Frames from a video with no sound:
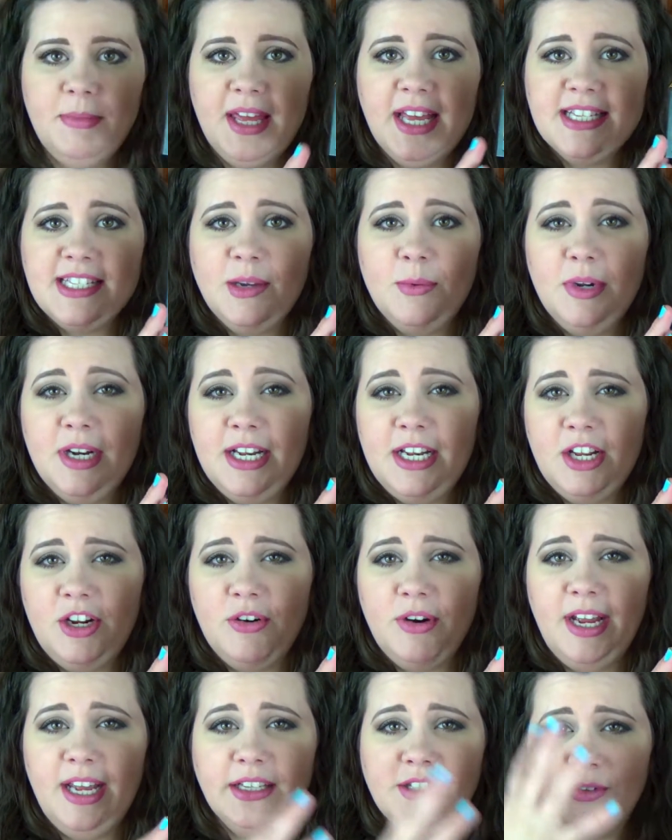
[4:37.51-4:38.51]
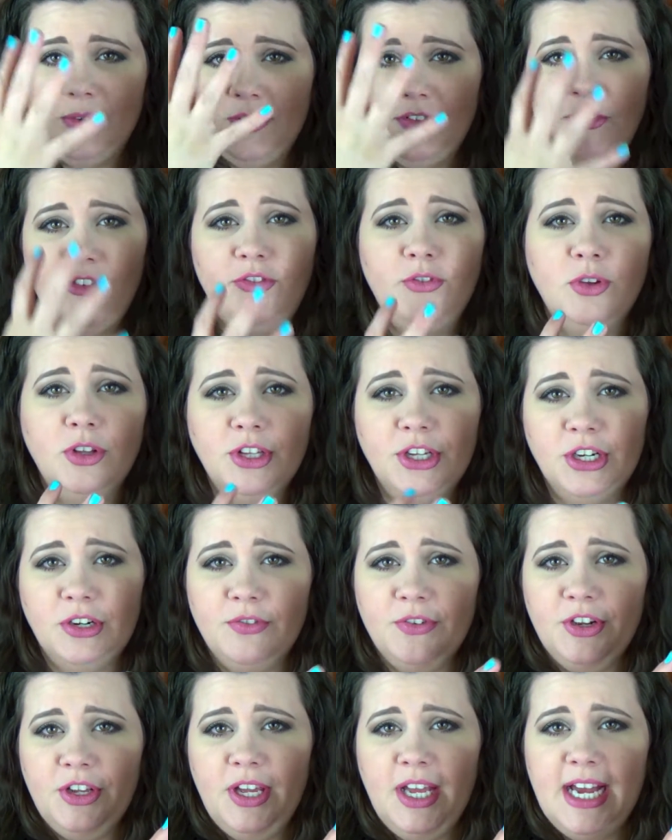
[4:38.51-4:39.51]
Because I wanted to create sort of a full look
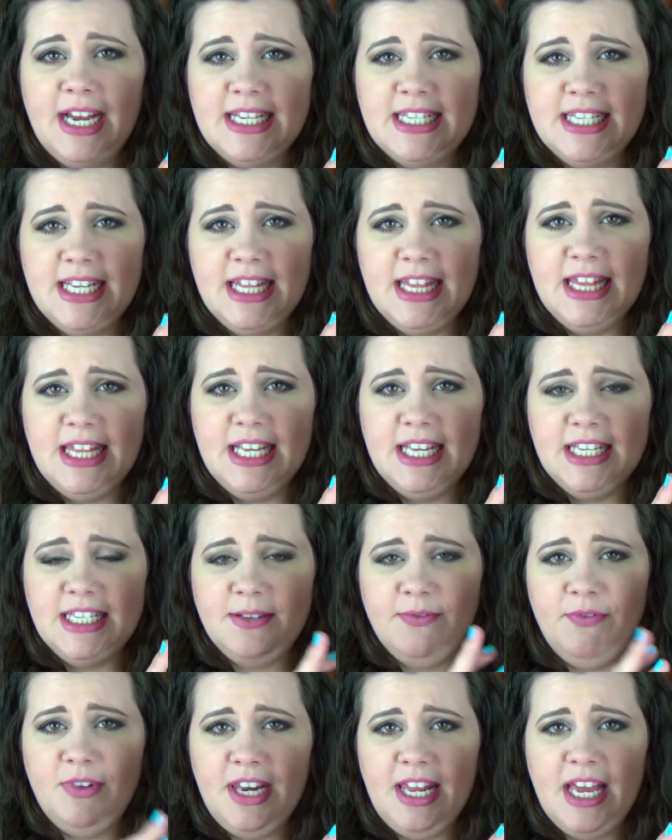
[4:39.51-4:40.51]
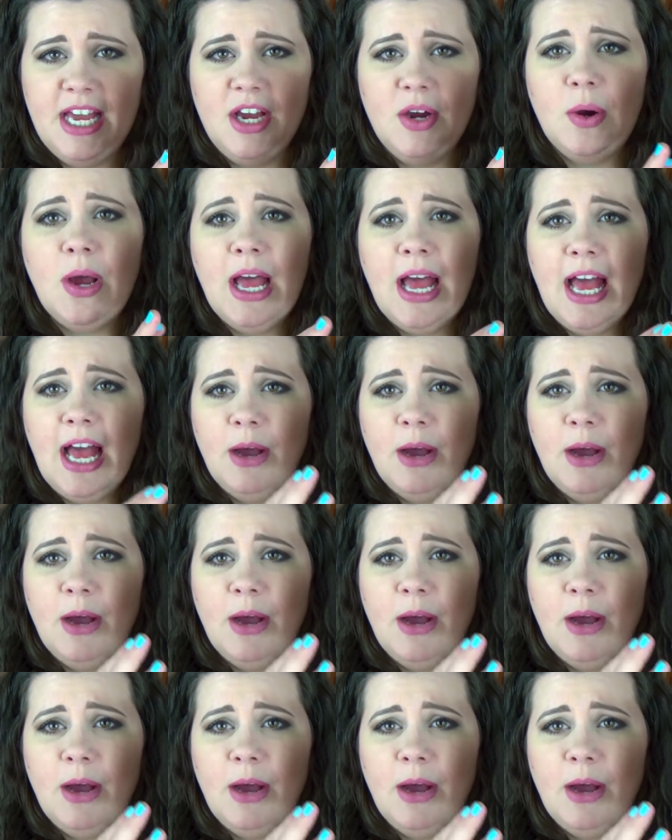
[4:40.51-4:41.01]
for you guys in this video,